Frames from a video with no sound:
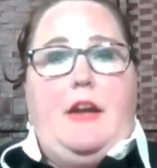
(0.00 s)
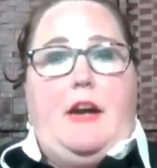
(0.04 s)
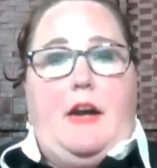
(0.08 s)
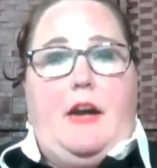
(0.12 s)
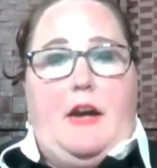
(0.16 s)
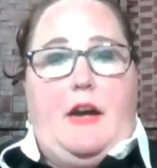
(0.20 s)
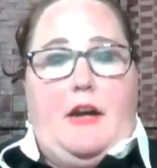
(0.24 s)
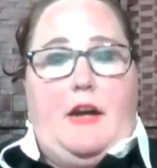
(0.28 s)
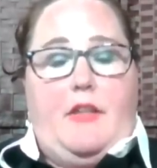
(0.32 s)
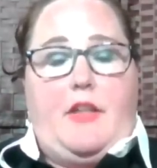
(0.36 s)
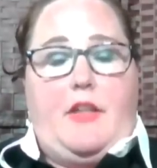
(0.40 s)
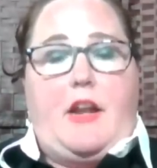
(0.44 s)

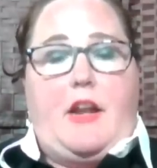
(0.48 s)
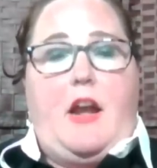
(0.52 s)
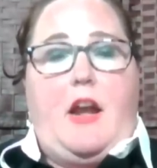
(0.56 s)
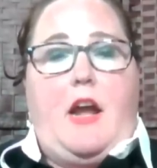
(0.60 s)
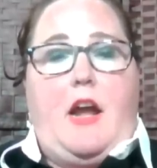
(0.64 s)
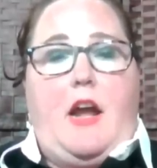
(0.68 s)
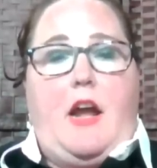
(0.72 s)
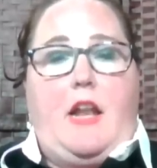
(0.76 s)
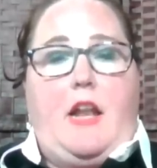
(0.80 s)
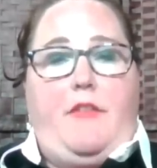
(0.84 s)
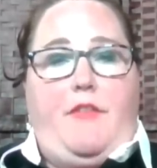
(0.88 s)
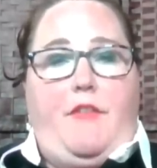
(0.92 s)
the
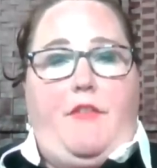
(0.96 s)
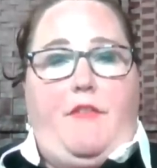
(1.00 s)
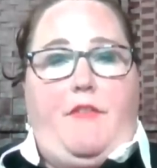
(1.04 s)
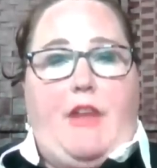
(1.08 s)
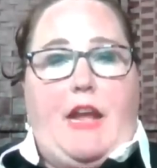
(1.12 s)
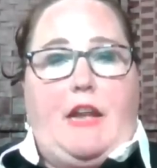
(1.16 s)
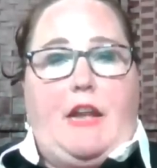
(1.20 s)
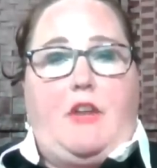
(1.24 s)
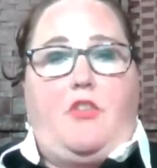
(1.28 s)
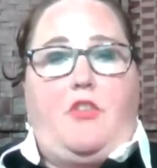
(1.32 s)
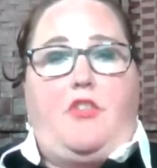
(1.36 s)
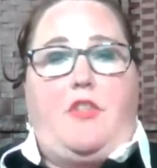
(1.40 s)
kind of
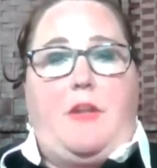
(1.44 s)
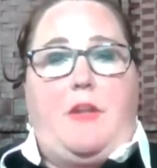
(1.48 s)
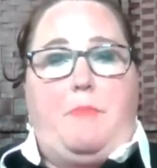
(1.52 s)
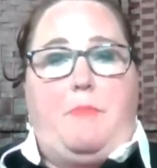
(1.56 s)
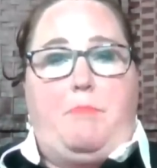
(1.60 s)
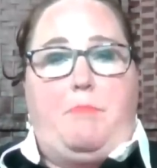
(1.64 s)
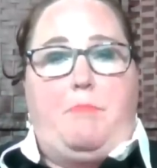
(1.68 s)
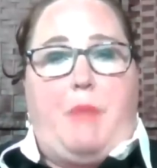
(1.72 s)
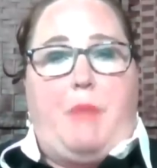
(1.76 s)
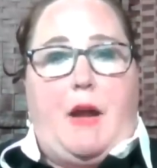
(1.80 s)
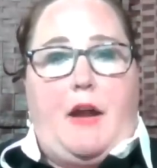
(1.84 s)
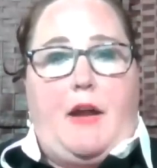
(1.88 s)
advantage
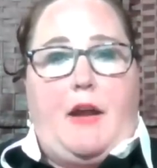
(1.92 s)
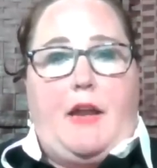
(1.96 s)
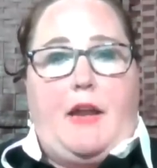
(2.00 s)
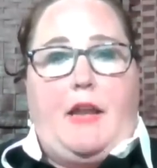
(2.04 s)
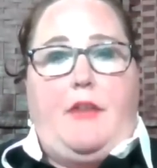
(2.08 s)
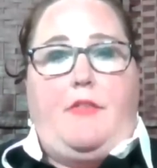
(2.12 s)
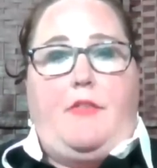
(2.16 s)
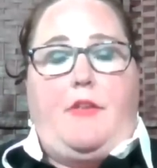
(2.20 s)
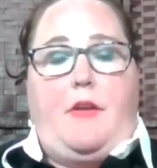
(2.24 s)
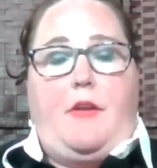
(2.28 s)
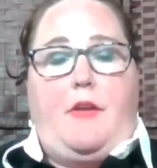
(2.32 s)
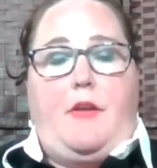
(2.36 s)
that
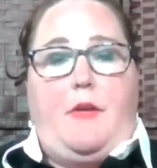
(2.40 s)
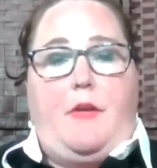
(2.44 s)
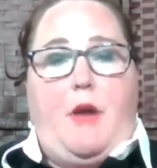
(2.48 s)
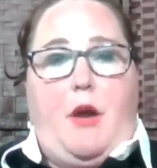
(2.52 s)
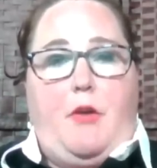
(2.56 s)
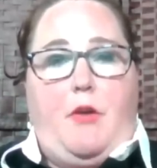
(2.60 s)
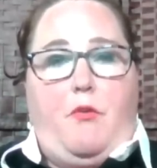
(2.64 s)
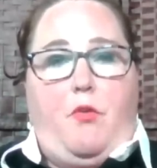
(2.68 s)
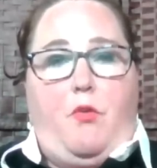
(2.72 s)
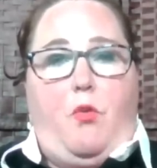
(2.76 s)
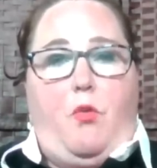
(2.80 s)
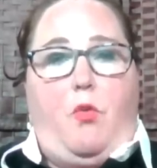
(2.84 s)
buys
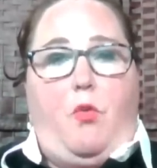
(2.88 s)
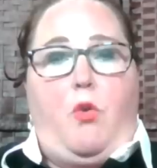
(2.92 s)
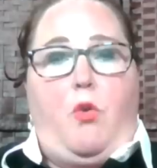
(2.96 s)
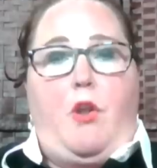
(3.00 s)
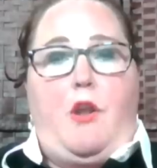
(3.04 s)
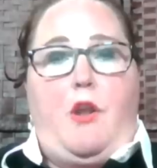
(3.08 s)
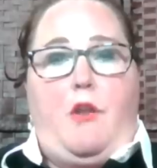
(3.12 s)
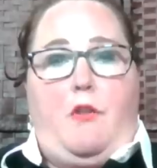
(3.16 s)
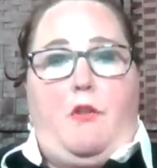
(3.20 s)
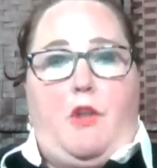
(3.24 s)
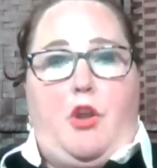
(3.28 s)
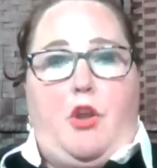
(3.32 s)
a
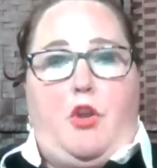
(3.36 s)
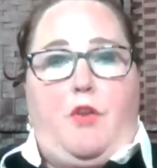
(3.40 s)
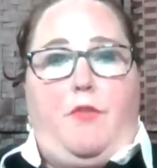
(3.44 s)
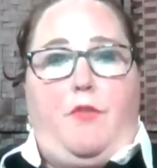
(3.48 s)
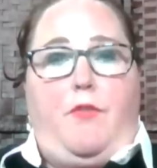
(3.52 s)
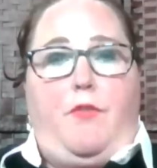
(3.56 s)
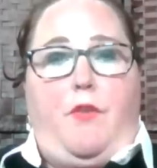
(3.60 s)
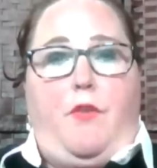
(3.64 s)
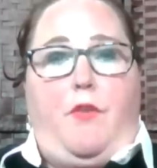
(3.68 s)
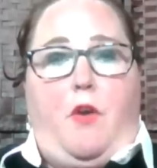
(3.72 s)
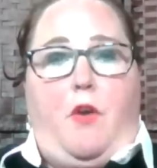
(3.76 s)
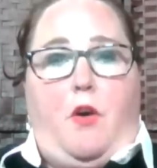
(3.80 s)
really
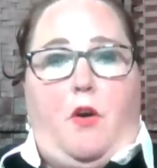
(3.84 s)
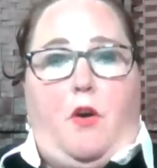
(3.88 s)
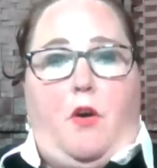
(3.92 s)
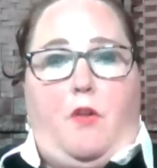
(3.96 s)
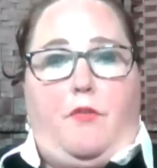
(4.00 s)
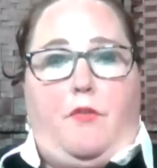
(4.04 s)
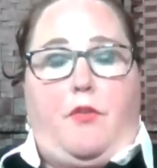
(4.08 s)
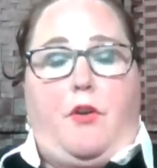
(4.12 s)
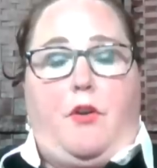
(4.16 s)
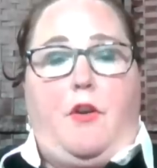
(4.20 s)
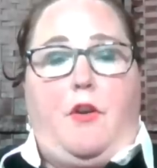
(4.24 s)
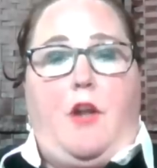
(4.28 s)
good fall
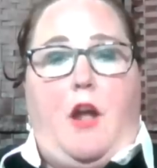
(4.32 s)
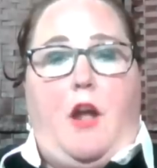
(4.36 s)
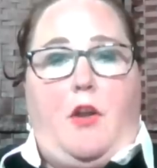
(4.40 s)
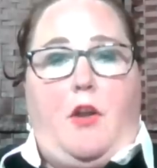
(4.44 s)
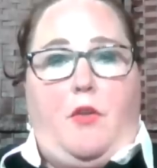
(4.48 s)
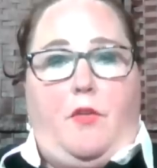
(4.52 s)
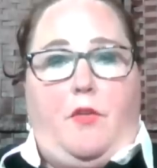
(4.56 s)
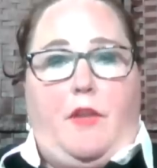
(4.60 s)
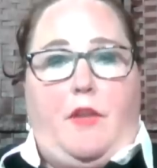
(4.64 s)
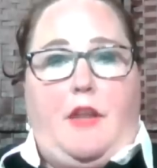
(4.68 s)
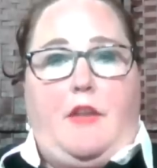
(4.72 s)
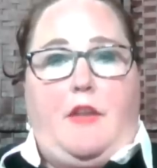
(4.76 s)
for not
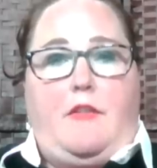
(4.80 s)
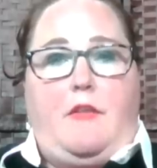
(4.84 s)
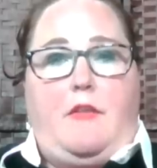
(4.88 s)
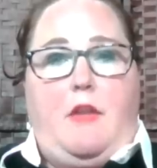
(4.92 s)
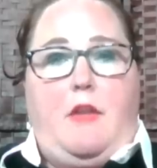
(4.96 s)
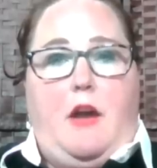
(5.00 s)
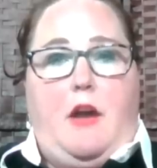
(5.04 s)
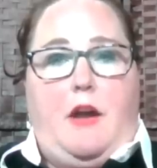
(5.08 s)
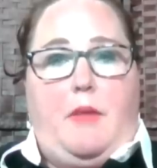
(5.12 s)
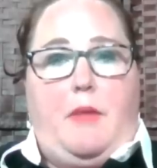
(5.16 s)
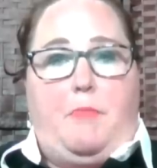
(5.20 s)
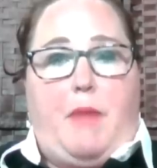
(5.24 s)
only
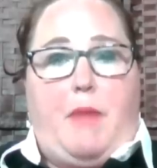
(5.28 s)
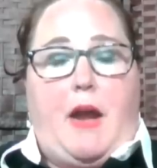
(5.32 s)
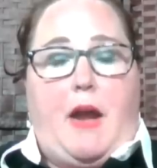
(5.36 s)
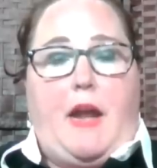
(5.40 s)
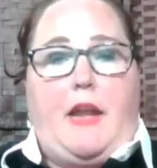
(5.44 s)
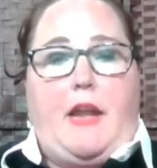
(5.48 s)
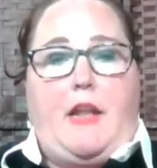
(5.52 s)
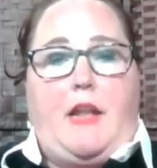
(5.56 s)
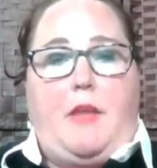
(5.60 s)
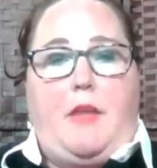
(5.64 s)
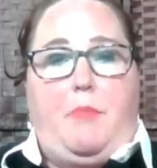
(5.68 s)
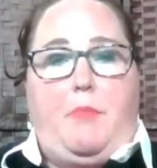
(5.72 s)

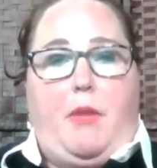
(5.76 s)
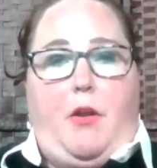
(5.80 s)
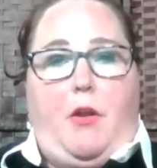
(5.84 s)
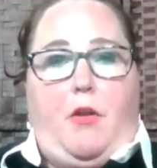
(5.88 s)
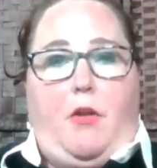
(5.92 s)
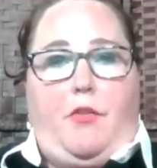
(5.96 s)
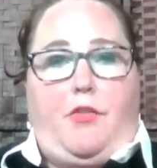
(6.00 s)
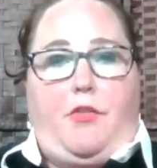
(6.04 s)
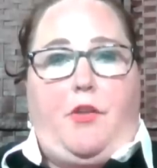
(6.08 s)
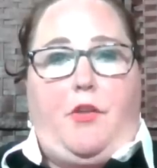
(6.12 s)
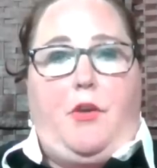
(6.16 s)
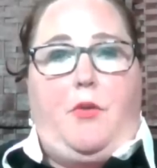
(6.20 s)
Biden, but
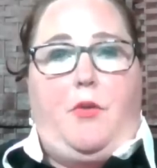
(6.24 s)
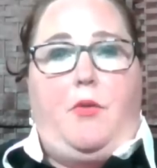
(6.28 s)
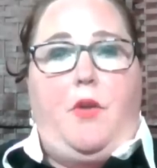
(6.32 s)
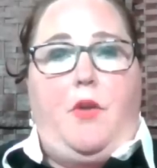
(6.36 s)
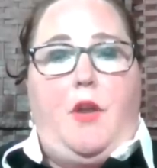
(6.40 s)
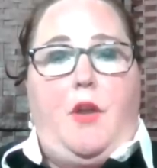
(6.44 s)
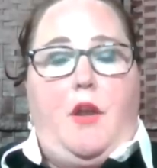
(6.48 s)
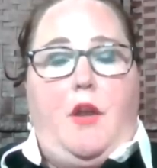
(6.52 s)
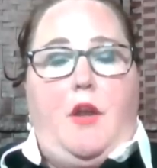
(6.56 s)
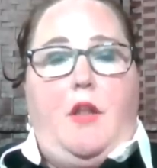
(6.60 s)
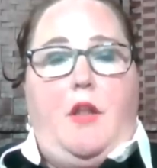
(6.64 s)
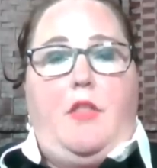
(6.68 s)
also
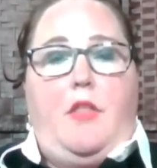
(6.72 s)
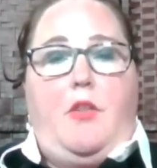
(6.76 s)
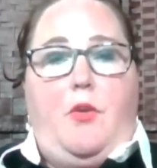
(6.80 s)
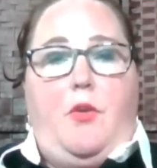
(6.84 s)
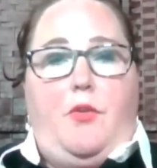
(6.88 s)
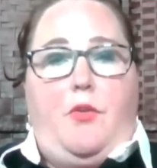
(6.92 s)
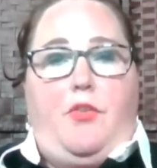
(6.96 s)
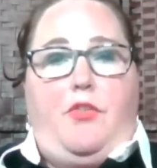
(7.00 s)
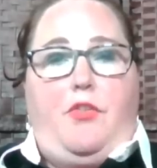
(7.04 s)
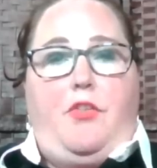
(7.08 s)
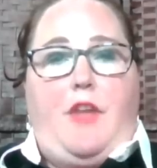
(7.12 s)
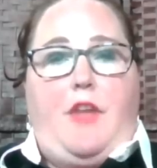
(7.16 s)

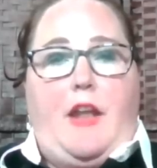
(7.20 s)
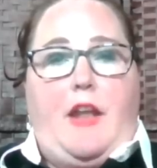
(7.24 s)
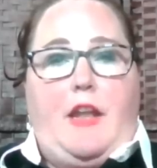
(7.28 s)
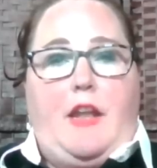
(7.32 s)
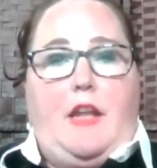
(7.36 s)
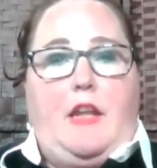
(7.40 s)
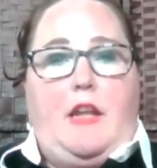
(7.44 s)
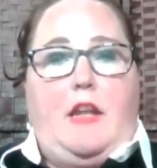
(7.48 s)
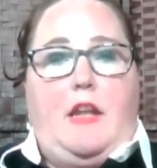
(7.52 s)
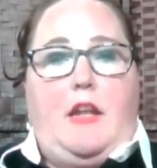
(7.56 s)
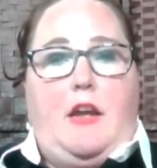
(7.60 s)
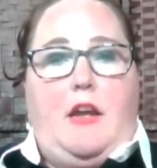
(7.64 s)
those
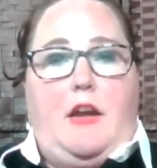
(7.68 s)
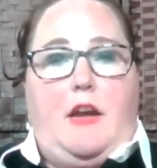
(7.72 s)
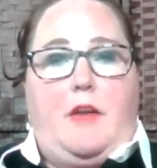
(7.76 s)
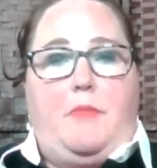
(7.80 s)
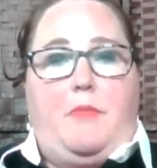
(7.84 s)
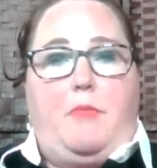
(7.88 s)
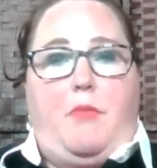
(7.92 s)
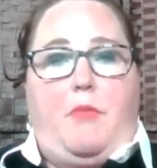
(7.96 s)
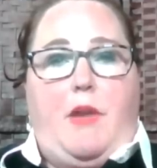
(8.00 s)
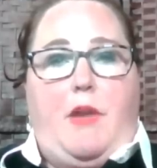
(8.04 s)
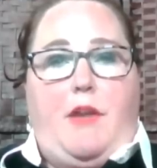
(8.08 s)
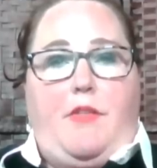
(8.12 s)
Senate
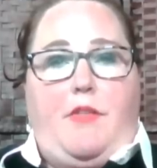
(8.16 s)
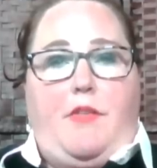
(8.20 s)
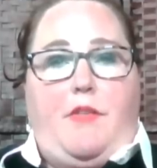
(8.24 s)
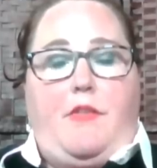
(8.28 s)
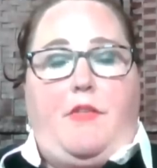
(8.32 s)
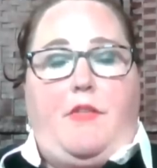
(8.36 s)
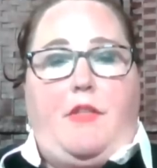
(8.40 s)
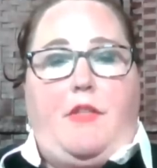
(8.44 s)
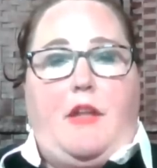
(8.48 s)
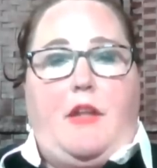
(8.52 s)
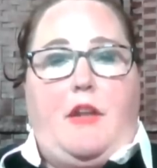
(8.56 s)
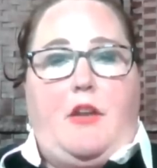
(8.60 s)

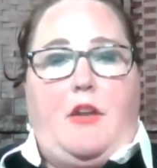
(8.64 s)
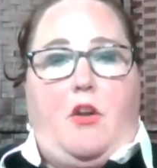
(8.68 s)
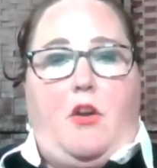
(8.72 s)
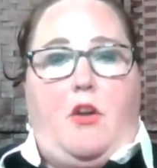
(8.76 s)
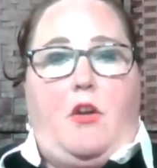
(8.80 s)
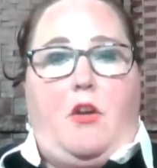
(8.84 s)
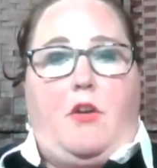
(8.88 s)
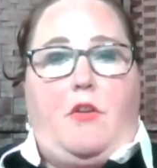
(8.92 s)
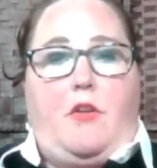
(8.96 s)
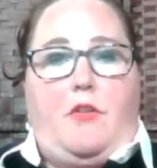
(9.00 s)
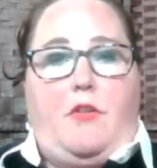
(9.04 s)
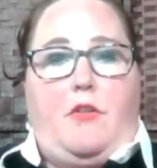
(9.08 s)
races
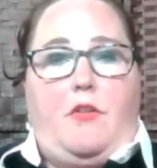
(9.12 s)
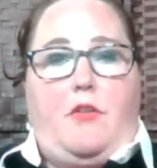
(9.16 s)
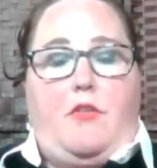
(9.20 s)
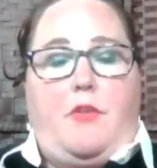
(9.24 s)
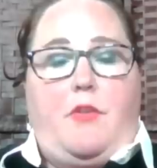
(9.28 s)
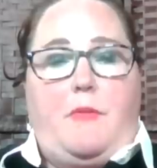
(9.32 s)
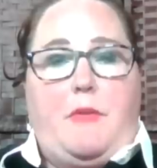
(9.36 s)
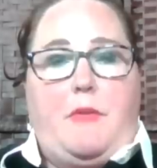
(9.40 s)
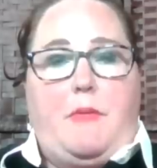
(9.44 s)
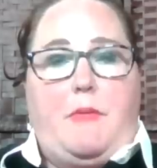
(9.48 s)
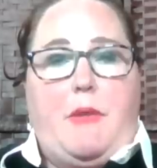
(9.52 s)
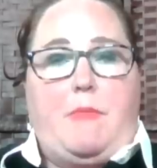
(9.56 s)
that
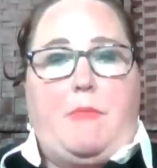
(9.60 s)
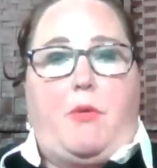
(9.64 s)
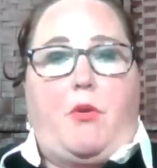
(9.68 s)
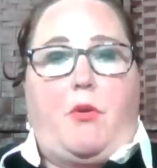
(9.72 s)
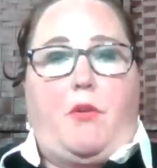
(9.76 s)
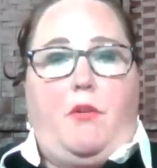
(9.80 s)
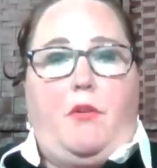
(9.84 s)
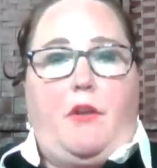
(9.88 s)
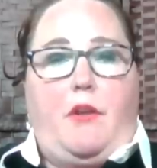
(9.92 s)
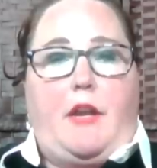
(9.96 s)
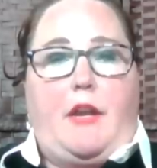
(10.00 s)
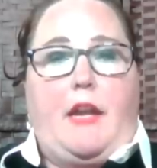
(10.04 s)
so many people
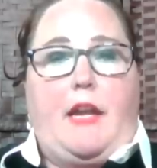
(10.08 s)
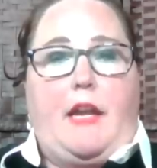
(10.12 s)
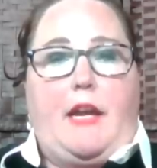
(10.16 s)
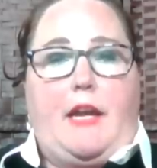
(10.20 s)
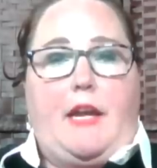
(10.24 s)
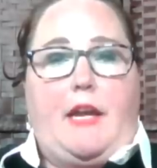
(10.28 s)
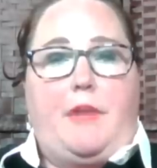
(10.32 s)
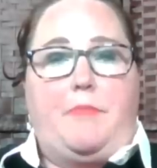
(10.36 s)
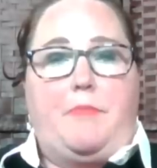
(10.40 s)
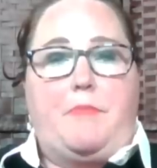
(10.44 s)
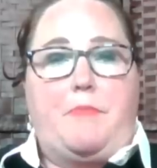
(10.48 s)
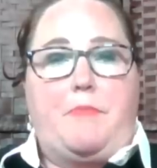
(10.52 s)
are looking at.